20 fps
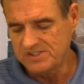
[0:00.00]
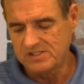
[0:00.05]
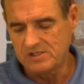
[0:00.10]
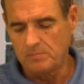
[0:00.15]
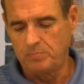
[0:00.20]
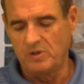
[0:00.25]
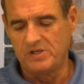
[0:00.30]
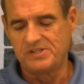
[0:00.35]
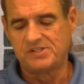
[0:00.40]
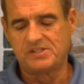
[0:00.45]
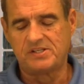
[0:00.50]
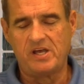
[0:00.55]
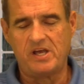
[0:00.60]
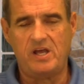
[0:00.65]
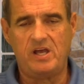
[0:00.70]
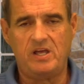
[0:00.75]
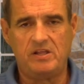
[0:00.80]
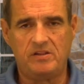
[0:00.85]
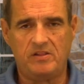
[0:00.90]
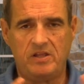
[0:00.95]
is simply
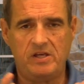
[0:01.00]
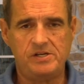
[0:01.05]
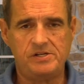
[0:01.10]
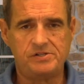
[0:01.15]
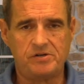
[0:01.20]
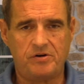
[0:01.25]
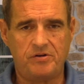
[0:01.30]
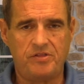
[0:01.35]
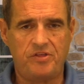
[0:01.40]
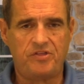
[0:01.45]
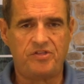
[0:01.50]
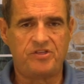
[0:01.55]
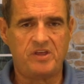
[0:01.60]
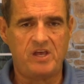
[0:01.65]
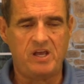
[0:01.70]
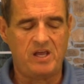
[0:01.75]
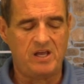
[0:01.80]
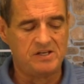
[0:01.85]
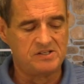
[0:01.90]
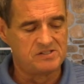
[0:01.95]
saying, these are the
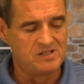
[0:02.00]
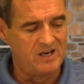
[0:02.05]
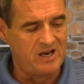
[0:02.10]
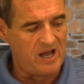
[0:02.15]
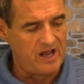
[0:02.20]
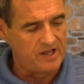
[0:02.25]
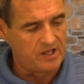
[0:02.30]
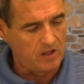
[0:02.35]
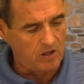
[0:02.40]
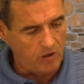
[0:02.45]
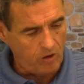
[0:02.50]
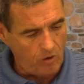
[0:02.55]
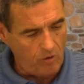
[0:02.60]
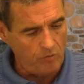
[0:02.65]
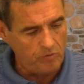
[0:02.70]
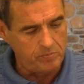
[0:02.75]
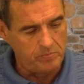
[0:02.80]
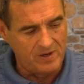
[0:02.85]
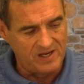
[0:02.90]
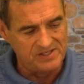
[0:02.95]
things that I
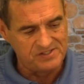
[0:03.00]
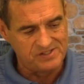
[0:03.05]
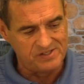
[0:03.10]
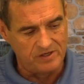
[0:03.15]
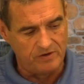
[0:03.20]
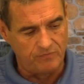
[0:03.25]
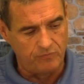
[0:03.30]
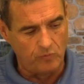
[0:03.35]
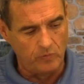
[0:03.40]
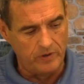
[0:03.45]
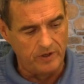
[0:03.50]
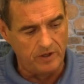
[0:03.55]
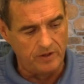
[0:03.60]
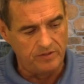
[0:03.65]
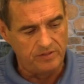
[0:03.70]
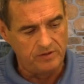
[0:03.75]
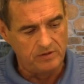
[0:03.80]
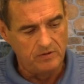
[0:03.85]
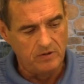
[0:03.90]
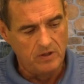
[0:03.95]
clothe myself
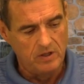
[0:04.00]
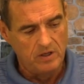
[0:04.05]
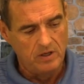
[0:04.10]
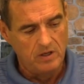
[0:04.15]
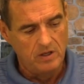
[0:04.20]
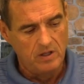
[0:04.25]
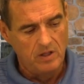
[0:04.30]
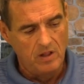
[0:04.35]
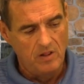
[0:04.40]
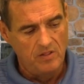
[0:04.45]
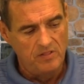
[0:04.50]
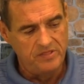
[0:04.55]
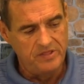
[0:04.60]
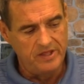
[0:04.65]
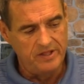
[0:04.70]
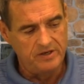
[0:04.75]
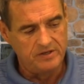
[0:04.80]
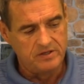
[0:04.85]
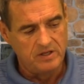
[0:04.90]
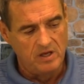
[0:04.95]
with,
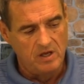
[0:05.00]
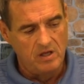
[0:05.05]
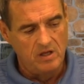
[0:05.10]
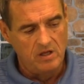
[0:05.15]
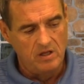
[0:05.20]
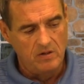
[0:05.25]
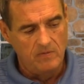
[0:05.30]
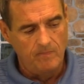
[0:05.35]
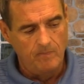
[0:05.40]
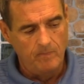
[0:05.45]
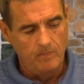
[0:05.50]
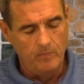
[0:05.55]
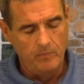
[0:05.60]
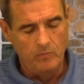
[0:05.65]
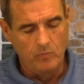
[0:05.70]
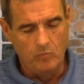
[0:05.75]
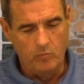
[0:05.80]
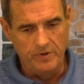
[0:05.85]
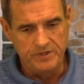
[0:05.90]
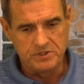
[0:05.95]
that
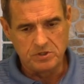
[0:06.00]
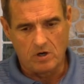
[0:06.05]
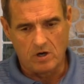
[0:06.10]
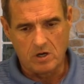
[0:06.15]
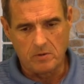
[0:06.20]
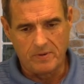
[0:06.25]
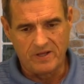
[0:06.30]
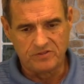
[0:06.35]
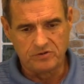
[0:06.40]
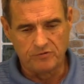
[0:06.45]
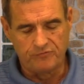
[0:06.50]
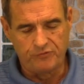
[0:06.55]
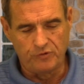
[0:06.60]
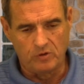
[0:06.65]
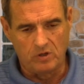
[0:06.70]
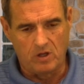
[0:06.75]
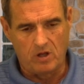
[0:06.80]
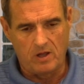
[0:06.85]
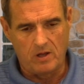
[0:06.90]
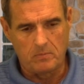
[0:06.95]
we talk about the
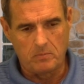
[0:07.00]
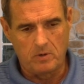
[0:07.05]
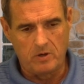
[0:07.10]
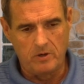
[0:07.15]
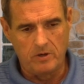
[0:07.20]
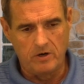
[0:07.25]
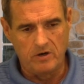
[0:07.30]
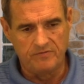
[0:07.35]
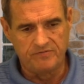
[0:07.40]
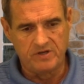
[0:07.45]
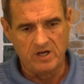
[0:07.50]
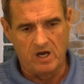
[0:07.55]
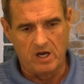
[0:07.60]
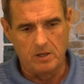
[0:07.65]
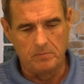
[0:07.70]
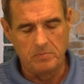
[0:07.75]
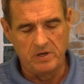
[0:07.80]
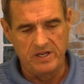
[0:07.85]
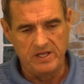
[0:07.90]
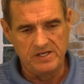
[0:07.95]
full armor of
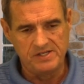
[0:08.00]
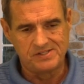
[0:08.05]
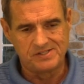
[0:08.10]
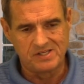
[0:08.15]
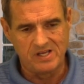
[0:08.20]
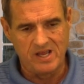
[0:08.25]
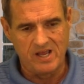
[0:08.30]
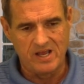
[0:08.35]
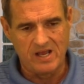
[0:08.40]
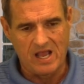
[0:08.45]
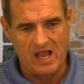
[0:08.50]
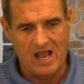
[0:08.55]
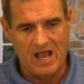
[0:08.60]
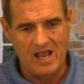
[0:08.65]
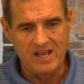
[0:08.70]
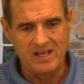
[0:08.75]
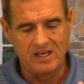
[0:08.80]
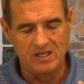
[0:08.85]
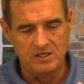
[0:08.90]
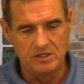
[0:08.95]
God, but he's saying,
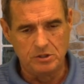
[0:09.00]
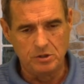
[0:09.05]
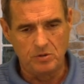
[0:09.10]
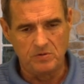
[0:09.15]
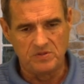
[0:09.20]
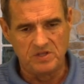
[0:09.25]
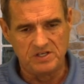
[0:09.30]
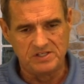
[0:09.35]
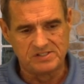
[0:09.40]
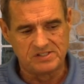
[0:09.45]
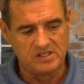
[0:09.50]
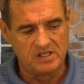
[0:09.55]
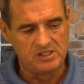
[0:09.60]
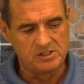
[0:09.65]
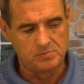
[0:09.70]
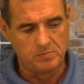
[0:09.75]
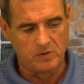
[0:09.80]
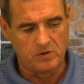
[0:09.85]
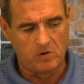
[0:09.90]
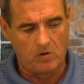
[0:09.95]
I can do these
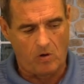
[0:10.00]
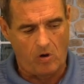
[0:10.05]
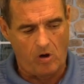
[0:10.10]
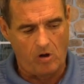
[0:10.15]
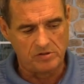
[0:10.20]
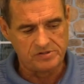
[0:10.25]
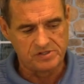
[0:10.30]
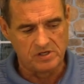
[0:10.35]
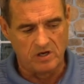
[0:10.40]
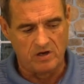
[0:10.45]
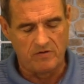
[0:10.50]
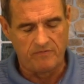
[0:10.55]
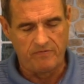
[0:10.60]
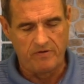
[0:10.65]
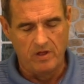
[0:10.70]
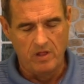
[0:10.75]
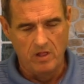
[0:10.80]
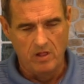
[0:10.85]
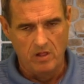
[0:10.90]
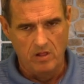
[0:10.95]
things because of
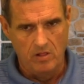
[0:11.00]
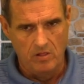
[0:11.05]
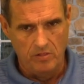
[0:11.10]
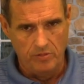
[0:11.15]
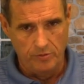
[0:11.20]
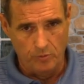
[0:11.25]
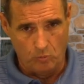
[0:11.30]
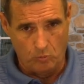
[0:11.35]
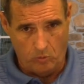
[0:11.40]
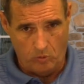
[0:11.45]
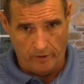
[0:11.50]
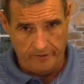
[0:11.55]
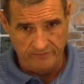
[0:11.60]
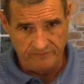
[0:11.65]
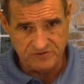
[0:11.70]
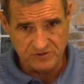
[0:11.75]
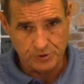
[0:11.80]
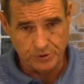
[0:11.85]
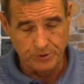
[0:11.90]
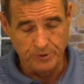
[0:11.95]
the word
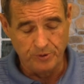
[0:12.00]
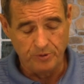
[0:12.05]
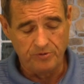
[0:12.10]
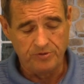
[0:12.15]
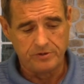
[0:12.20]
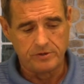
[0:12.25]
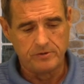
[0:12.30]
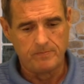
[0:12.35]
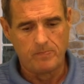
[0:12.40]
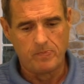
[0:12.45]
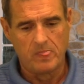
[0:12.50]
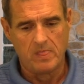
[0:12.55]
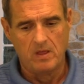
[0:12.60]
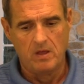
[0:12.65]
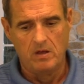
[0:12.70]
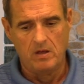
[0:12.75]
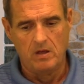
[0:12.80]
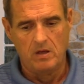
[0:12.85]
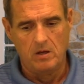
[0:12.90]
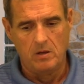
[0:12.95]
of truth,
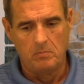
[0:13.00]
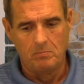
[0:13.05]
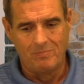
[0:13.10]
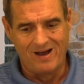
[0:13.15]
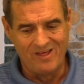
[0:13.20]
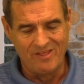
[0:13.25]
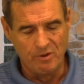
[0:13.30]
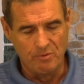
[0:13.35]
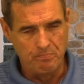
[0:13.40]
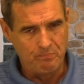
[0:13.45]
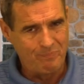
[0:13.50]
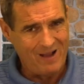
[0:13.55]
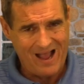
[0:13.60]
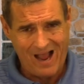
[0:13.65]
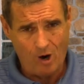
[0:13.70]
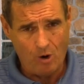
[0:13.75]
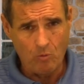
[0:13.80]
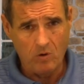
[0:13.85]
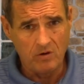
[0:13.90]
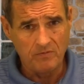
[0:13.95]
by the
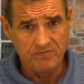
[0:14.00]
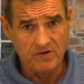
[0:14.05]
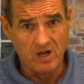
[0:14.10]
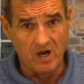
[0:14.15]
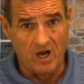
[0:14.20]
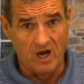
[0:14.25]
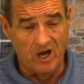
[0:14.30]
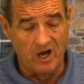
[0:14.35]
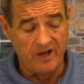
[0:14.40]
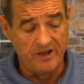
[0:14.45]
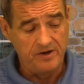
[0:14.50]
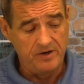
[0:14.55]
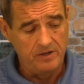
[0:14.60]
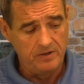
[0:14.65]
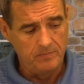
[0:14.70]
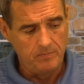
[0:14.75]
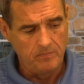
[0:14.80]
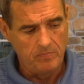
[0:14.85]
power of God,